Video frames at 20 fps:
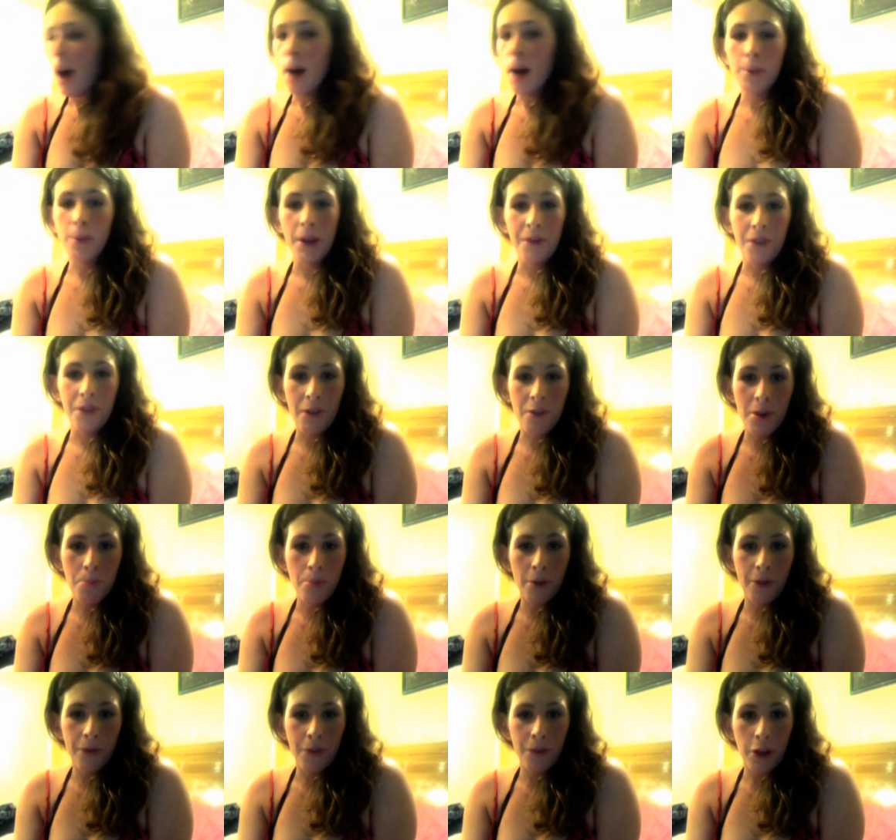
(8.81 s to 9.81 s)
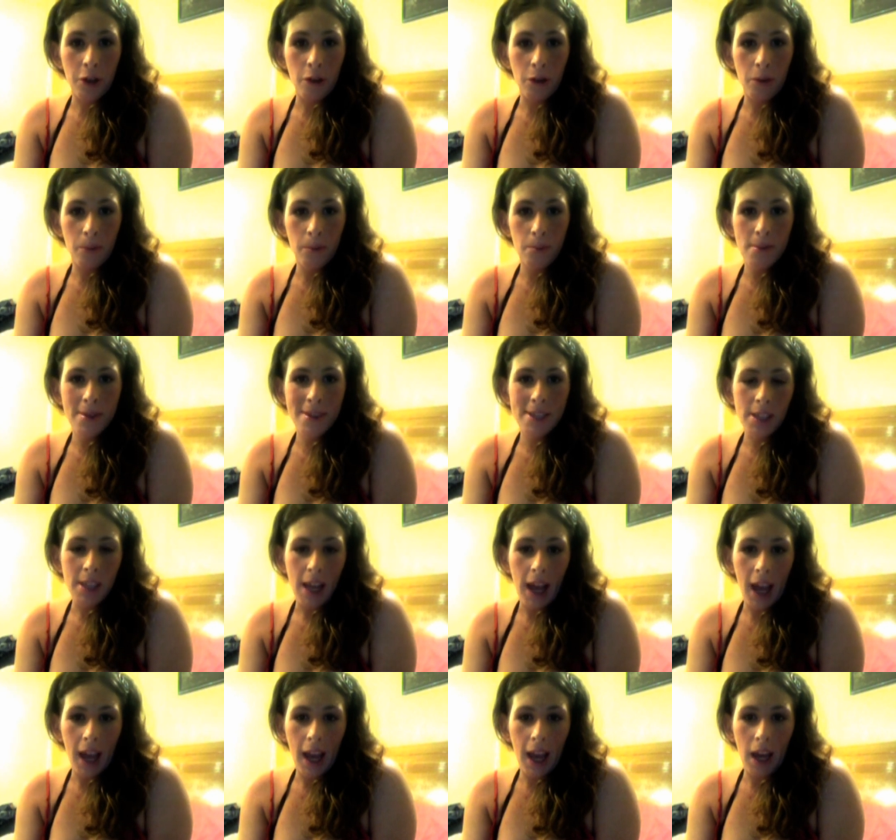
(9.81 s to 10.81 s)
on my favorite perfumes,
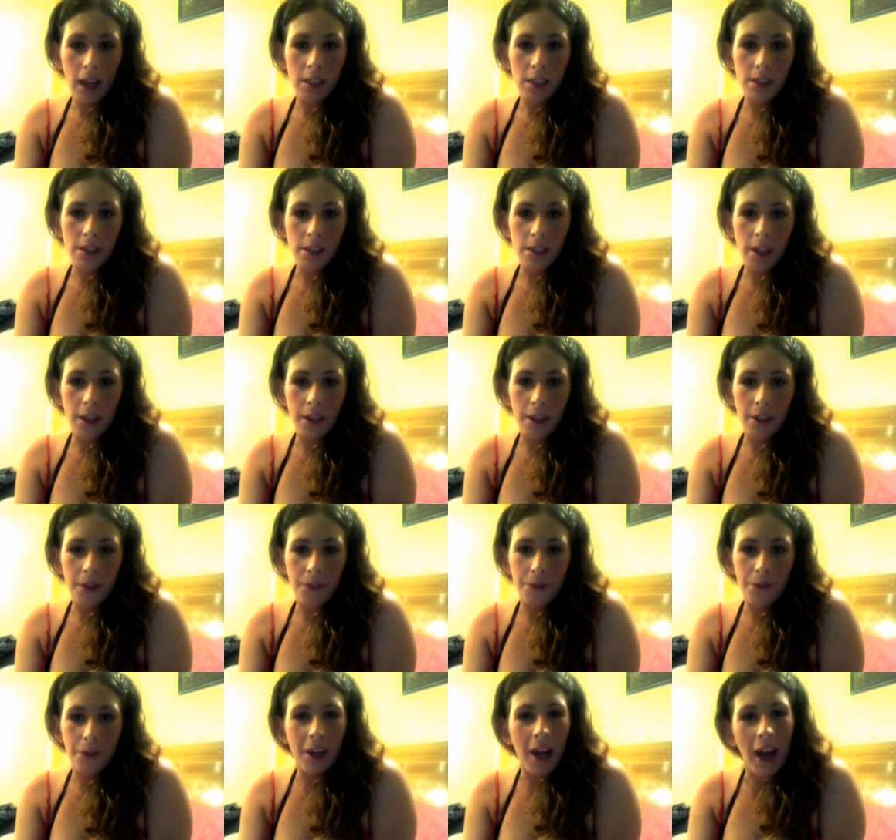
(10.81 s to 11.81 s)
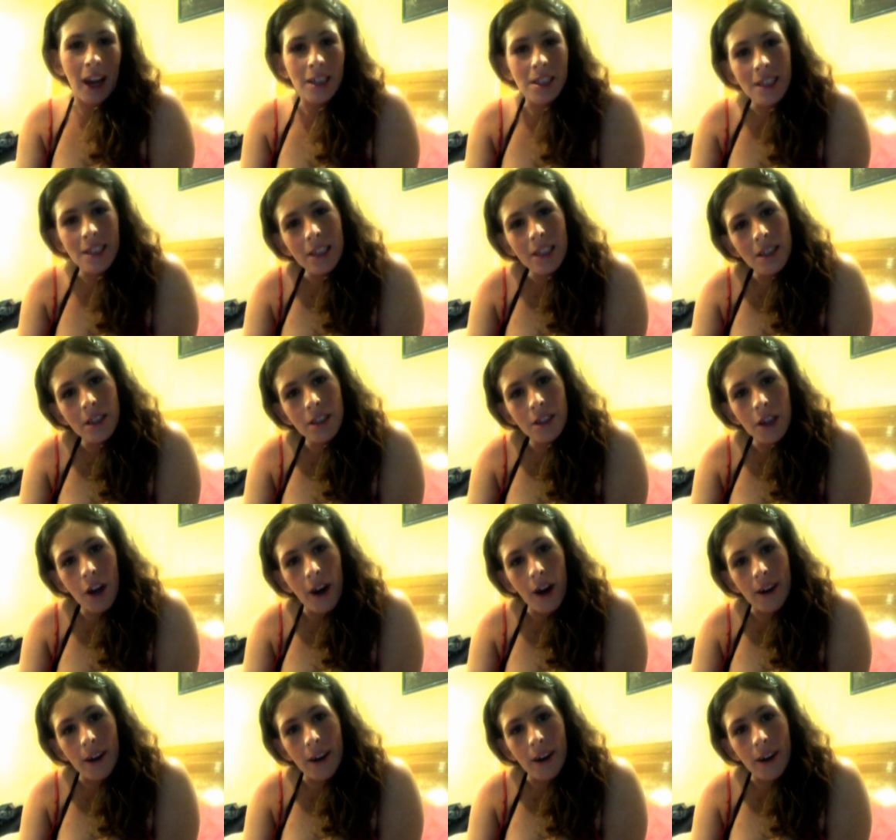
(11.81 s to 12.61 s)
and if you guys